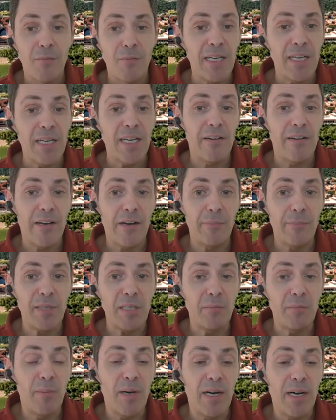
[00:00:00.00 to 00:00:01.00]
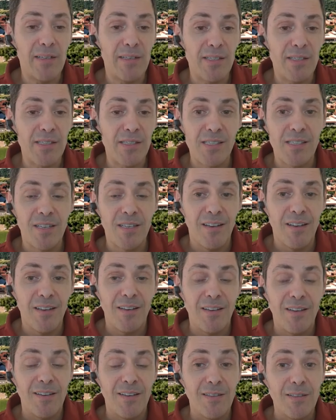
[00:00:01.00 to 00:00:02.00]
many have happened in bars,
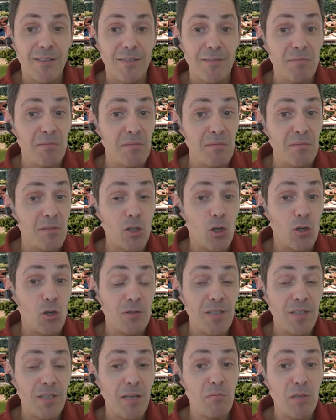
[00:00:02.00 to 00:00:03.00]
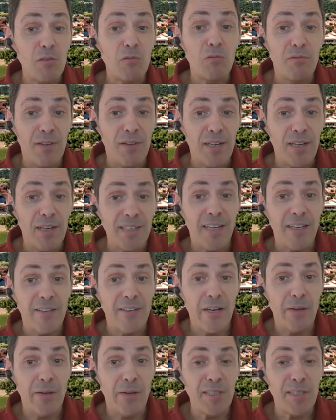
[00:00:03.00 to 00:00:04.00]
none that we could find have
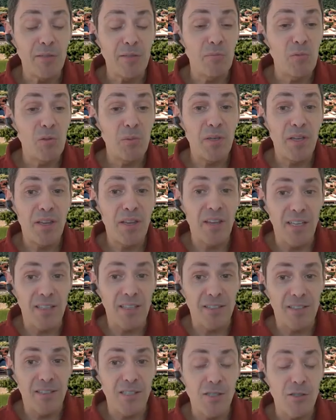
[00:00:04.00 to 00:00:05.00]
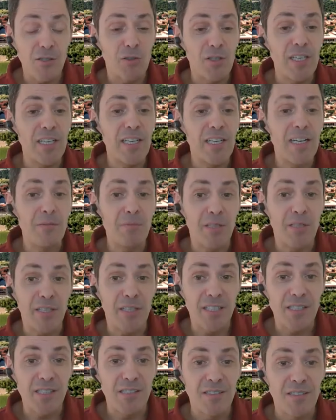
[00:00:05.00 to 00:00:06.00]
happened in movie theaters or in
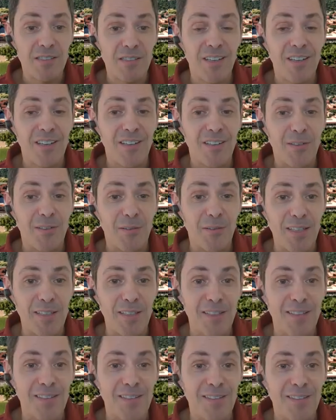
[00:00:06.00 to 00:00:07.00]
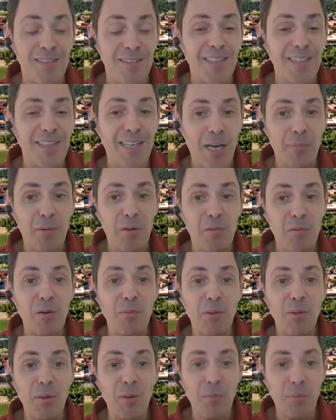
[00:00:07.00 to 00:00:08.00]
libraries. Right? They happen
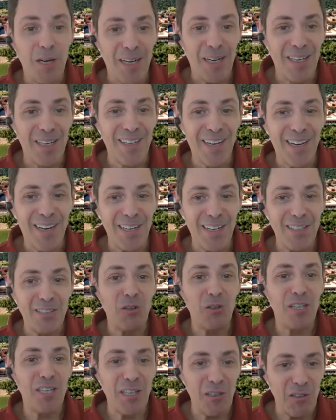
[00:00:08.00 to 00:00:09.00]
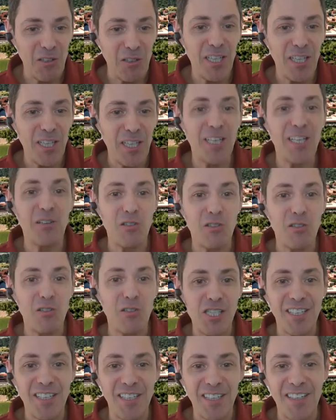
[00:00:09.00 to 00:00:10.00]
where people are, are talking or yelling or
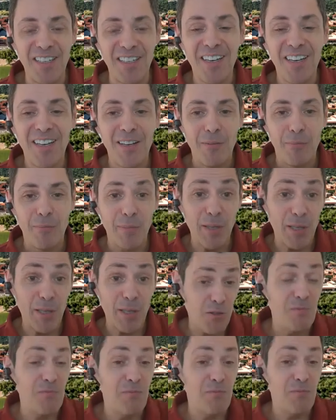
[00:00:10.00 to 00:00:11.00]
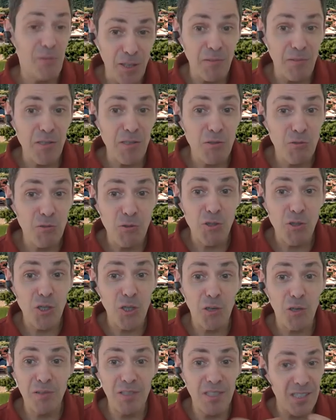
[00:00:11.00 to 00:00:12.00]
singing, because for the reasons you
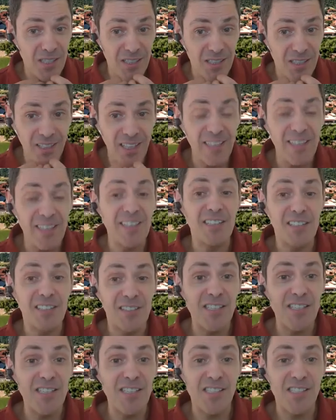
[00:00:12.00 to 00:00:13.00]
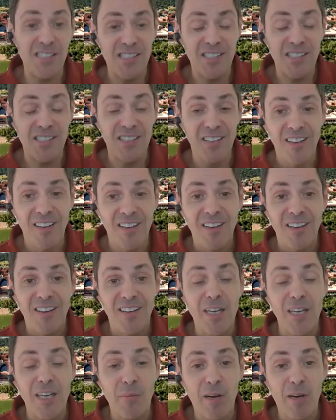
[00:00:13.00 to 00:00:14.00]
showed, this greatly increases
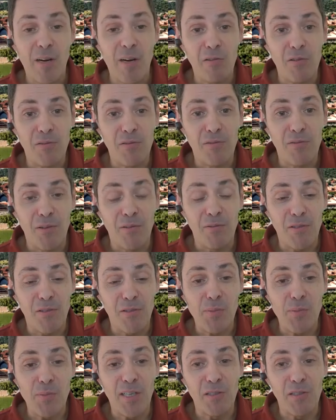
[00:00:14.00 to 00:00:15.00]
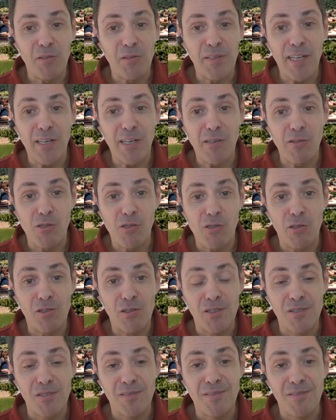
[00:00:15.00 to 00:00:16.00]
the amount of, of respiratory
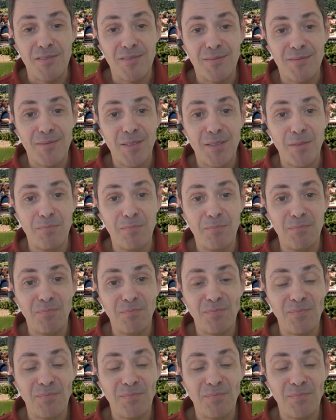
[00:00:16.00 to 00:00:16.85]
aerosols. Hmm.